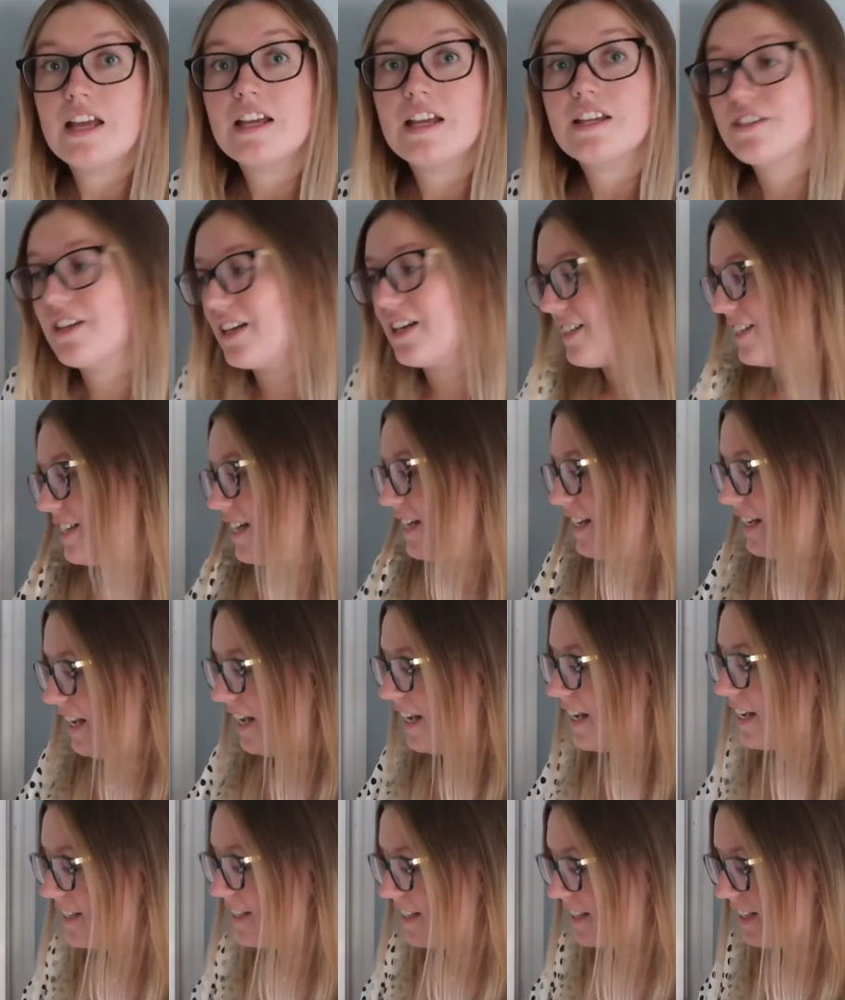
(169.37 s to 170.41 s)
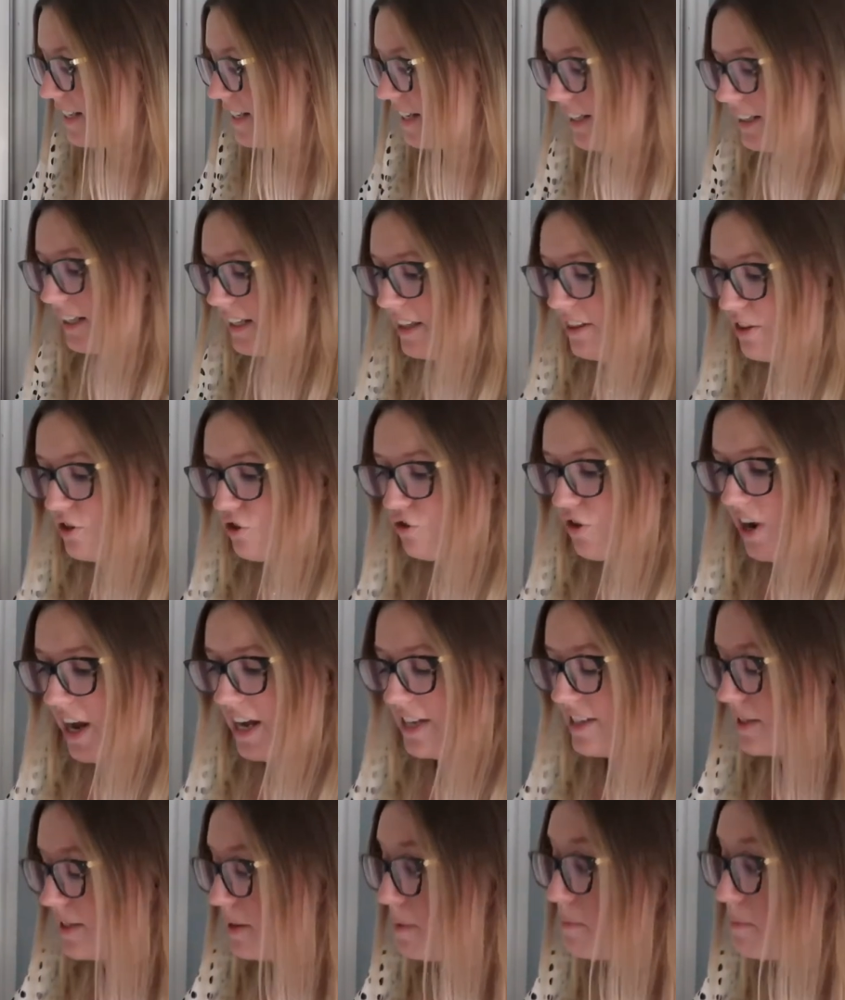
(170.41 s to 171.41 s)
So as I said, it is a T-length dress.